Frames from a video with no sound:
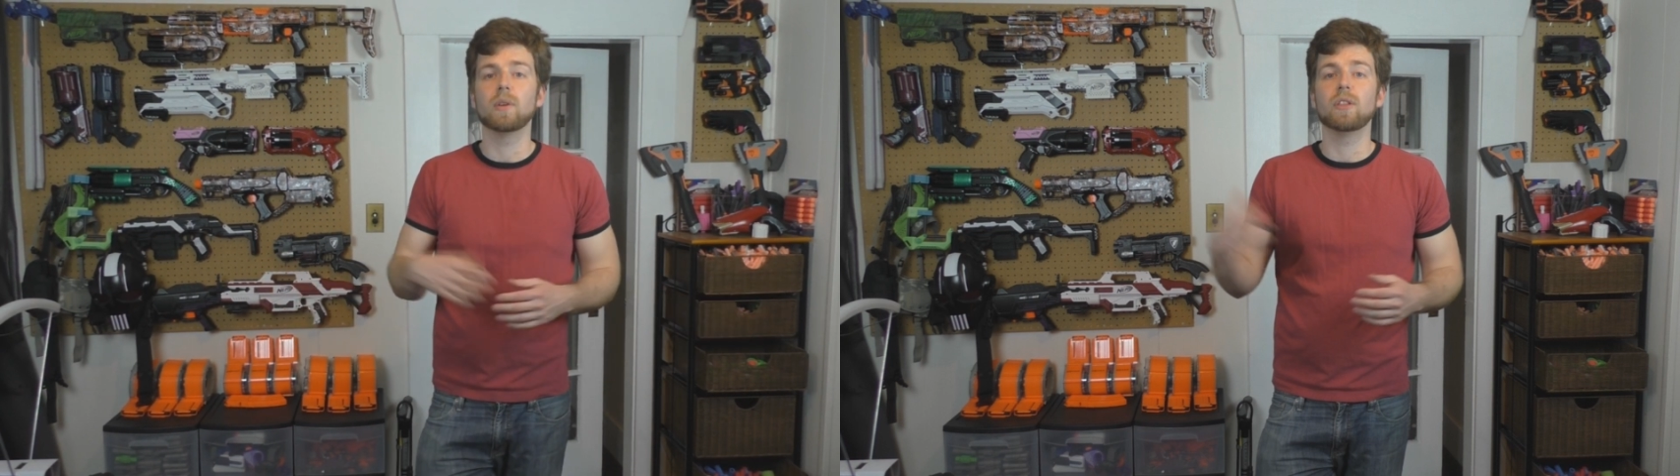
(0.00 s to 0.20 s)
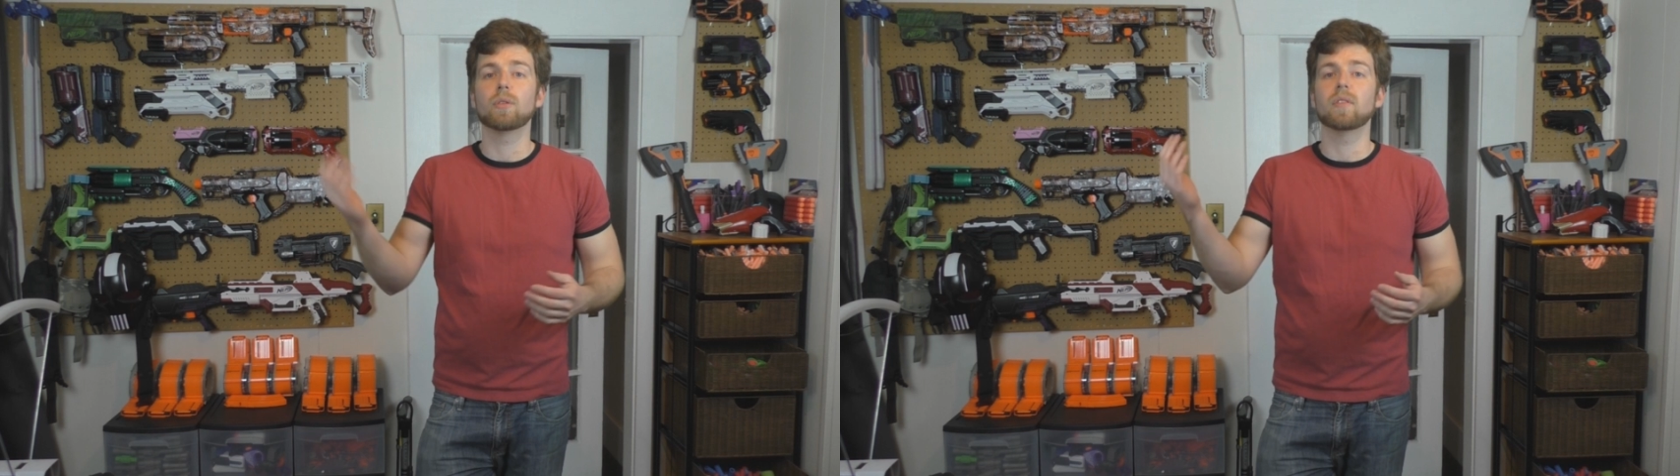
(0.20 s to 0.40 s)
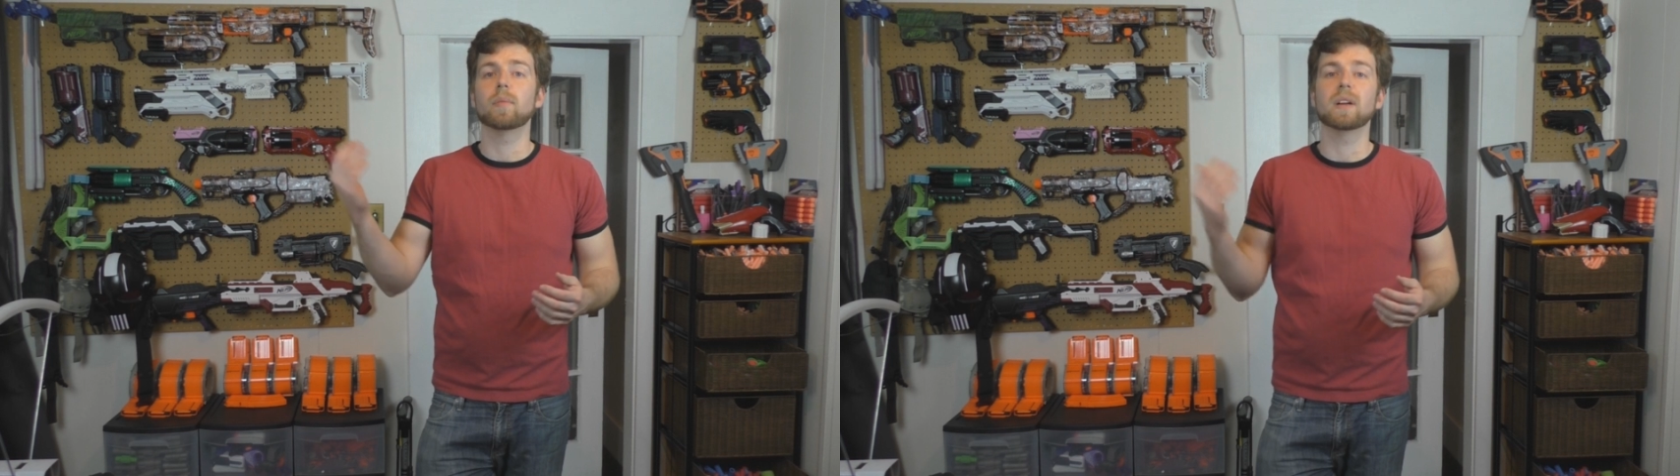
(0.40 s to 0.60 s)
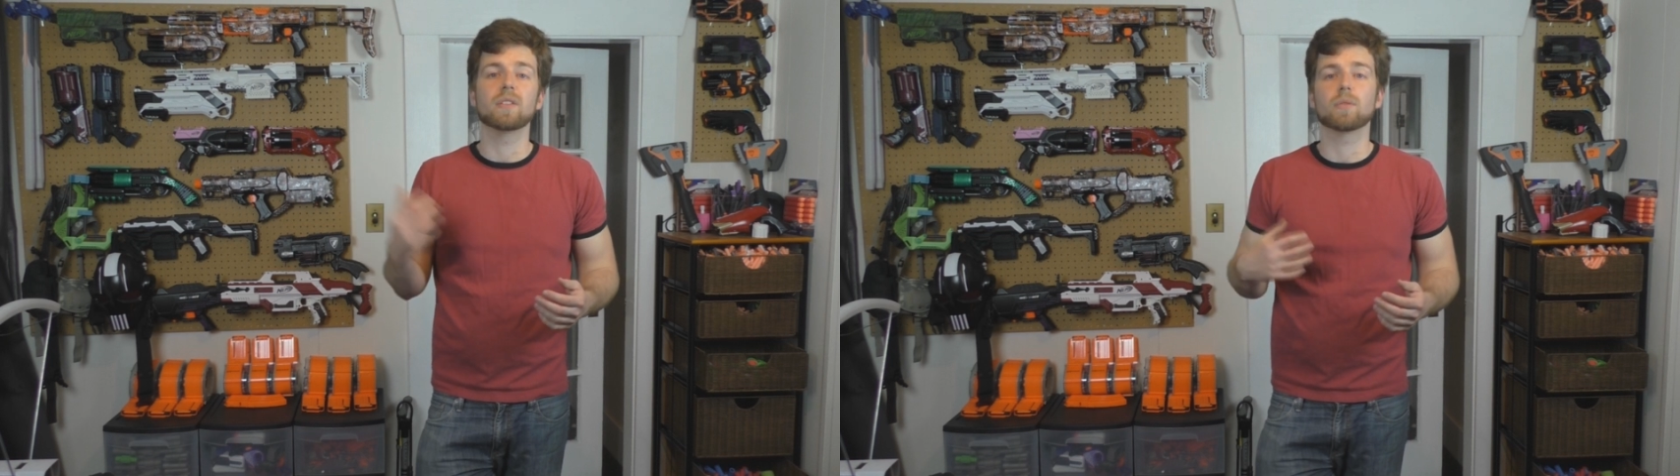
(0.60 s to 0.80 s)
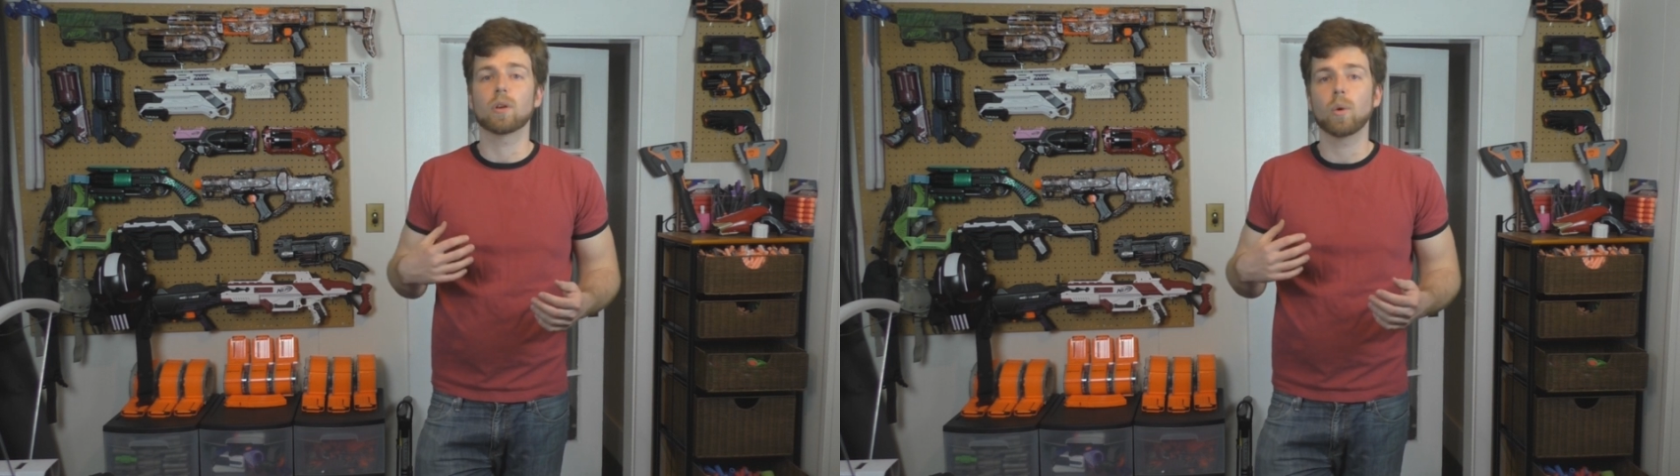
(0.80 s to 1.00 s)
Read through
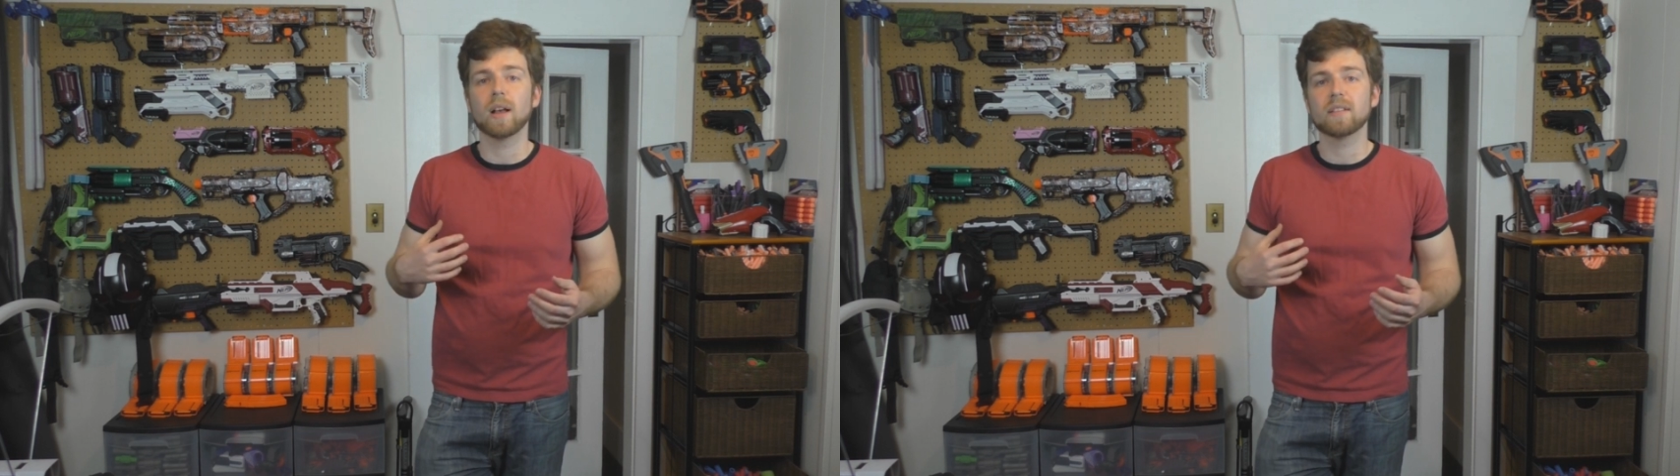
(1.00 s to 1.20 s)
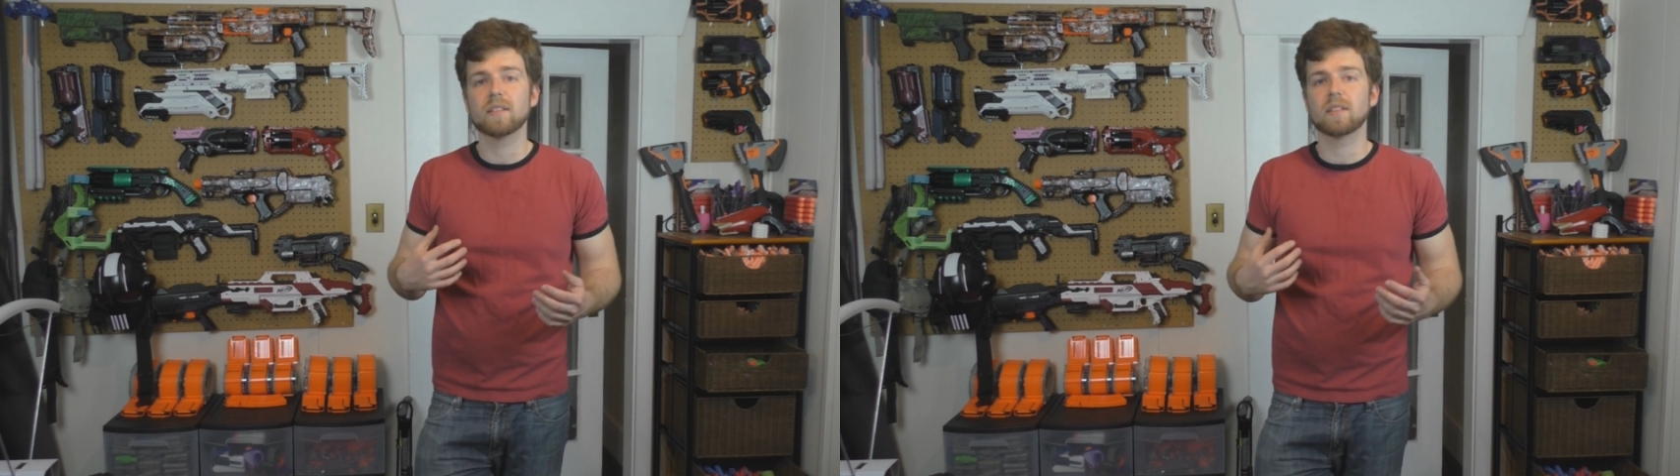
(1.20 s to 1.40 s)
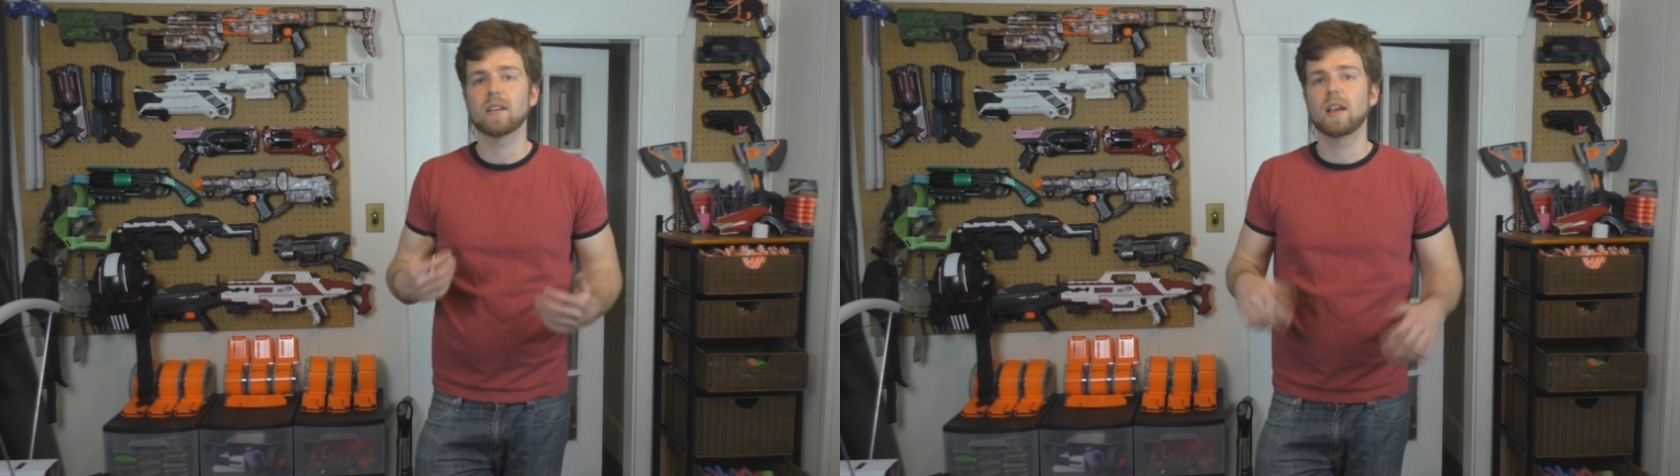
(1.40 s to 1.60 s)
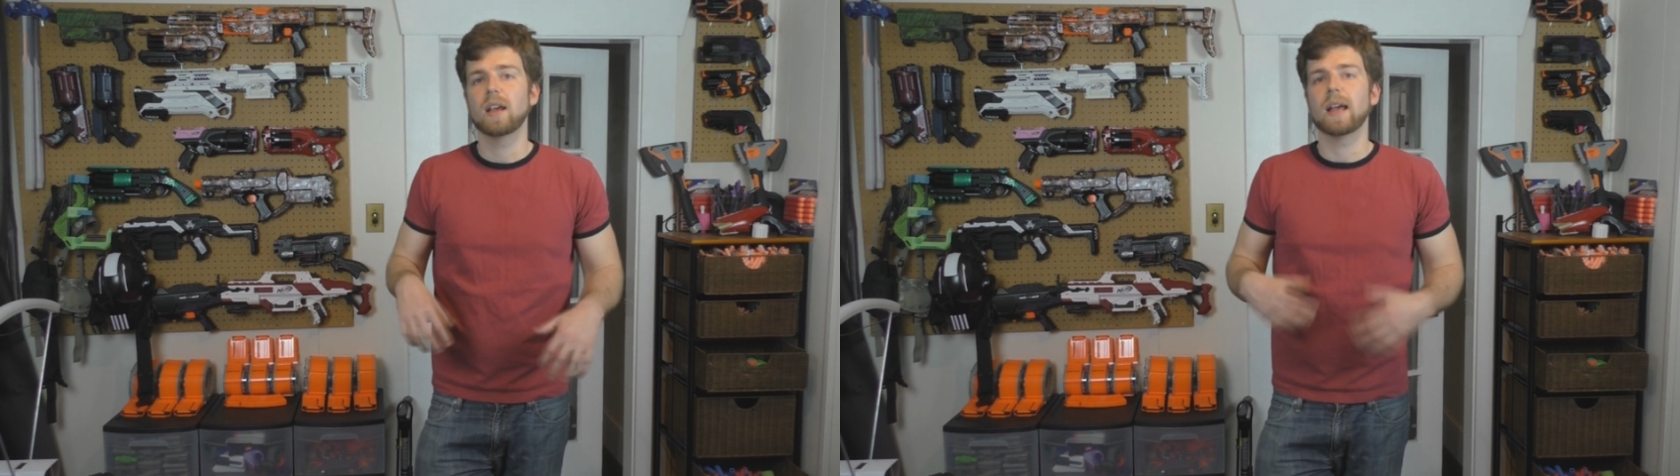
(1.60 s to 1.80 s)
everybody's requests